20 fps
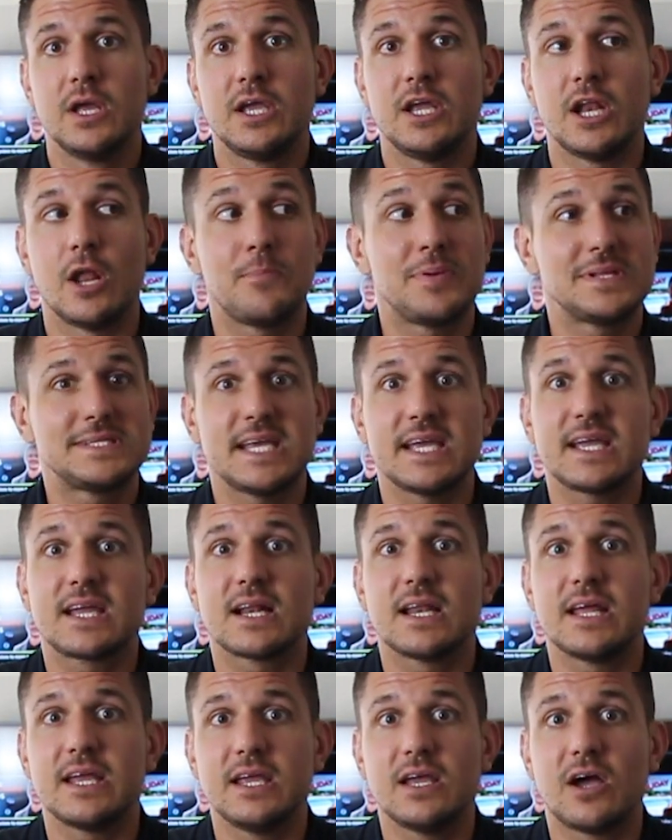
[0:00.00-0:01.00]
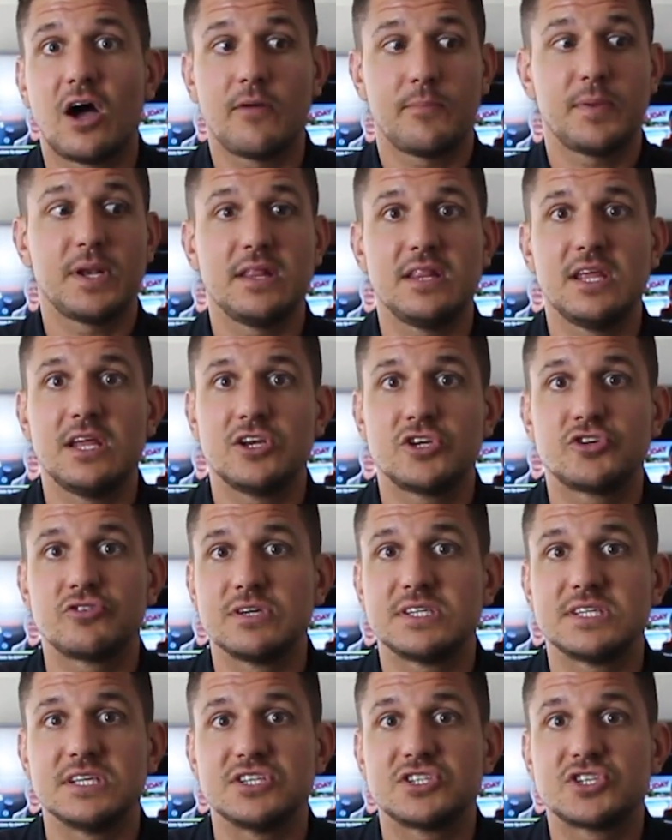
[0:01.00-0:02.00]
You know, particularly I've been in the
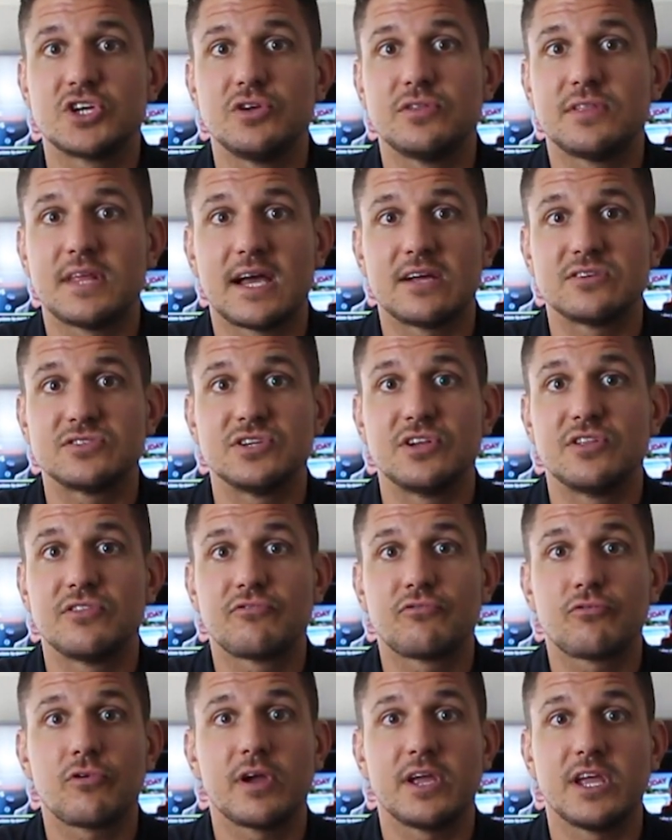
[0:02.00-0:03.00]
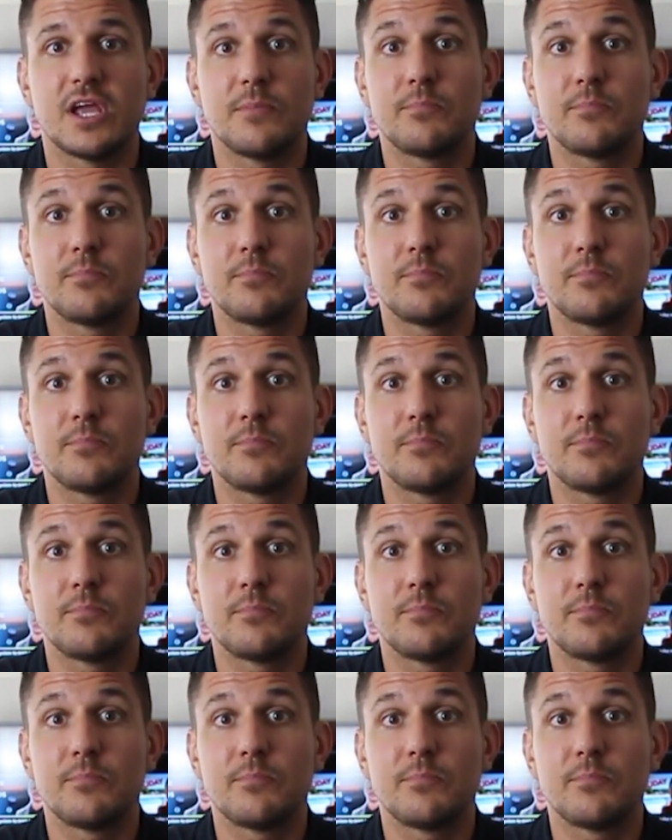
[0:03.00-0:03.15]
industry since two thousand three,